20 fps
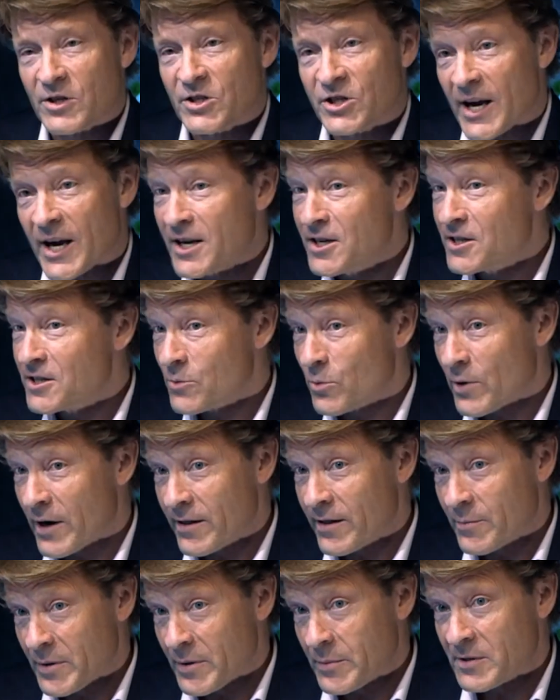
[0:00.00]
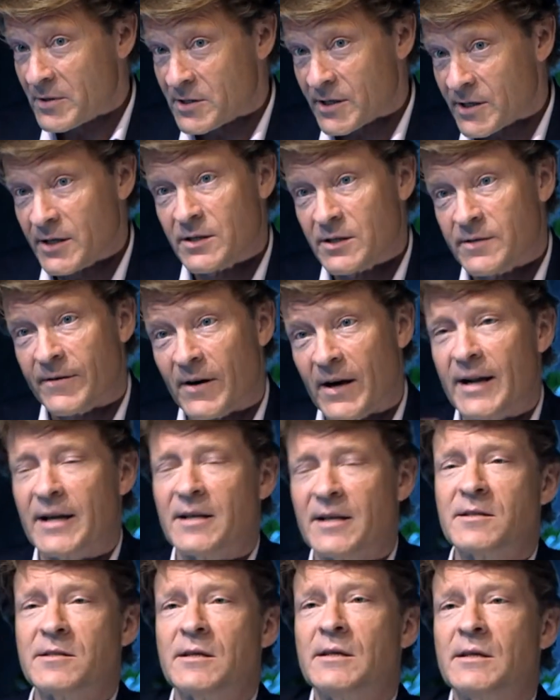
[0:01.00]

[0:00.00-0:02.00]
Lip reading: change the way the BBC is financed.